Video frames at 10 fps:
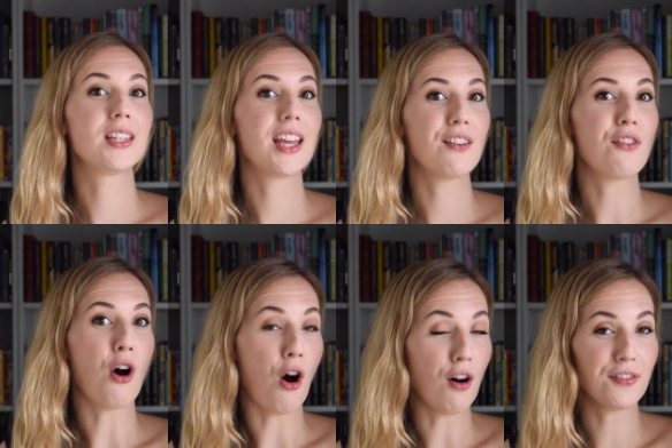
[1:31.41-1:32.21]
give
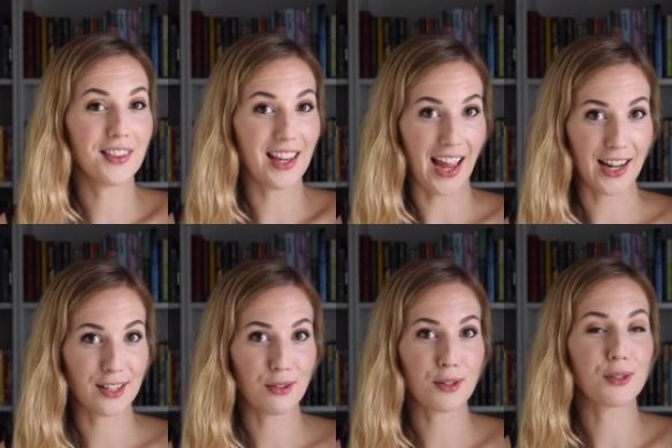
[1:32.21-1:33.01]
off the
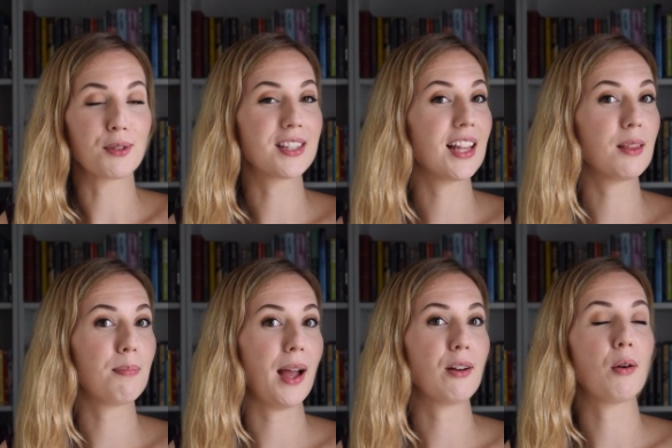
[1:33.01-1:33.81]
answer, so instead the
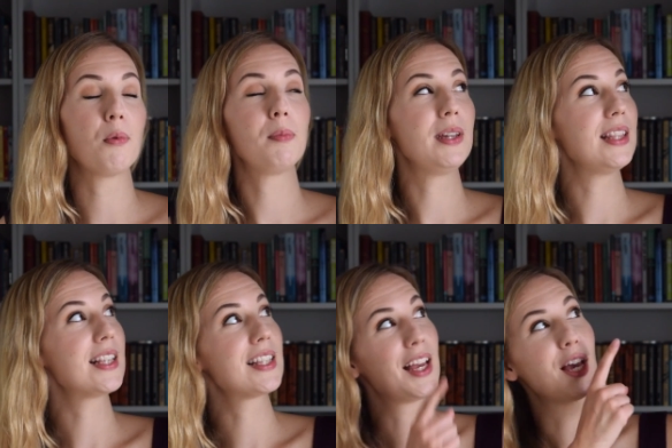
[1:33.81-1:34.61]
background will be this